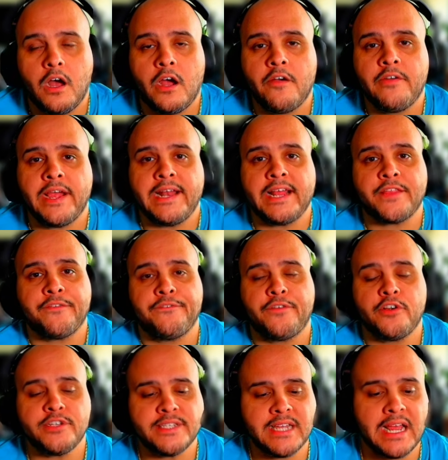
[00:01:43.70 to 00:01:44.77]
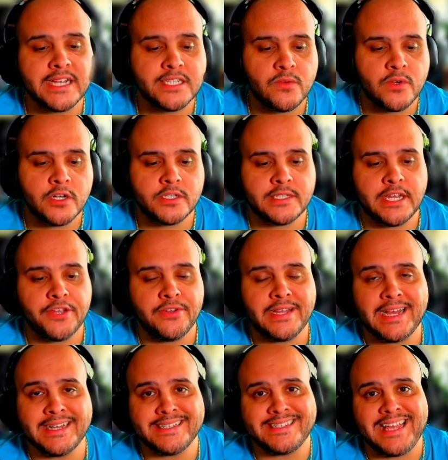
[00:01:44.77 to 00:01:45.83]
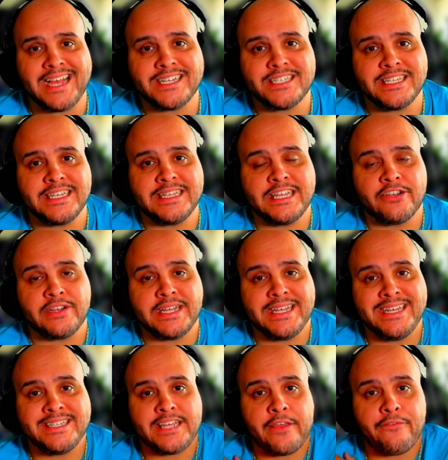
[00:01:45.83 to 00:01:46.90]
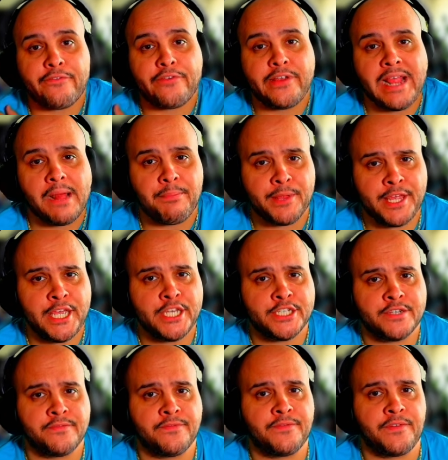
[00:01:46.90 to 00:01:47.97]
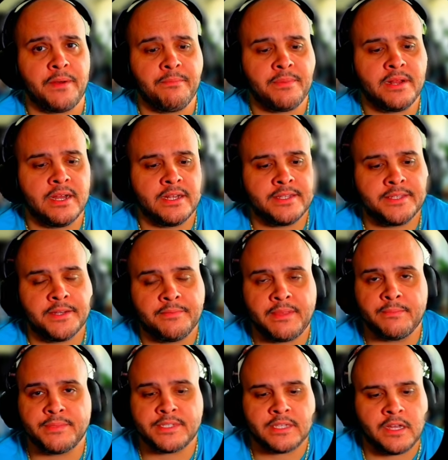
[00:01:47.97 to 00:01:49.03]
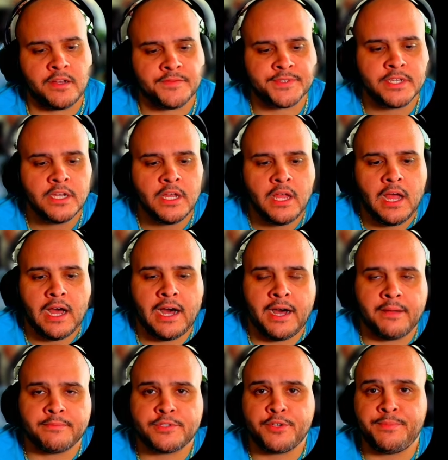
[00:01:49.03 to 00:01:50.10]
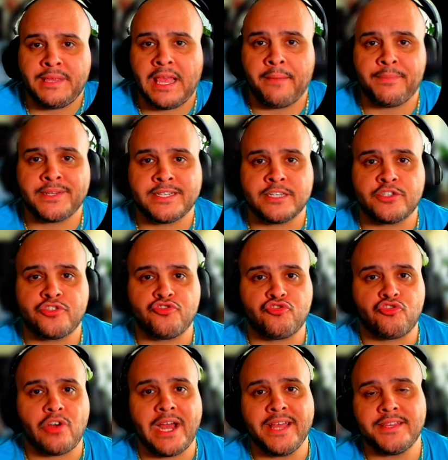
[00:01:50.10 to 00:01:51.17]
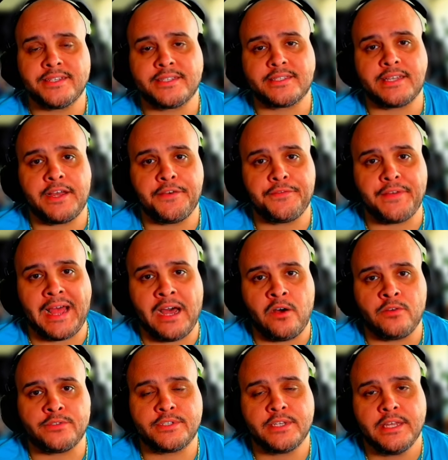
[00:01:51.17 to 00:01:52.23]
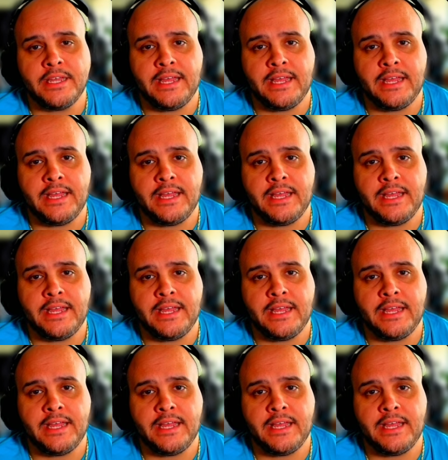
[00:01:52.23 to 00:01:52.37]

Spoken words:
Alright, now the first thing I actually want to tell you guys is actually there is a free application from Gundam themselves to be able to try the stuff out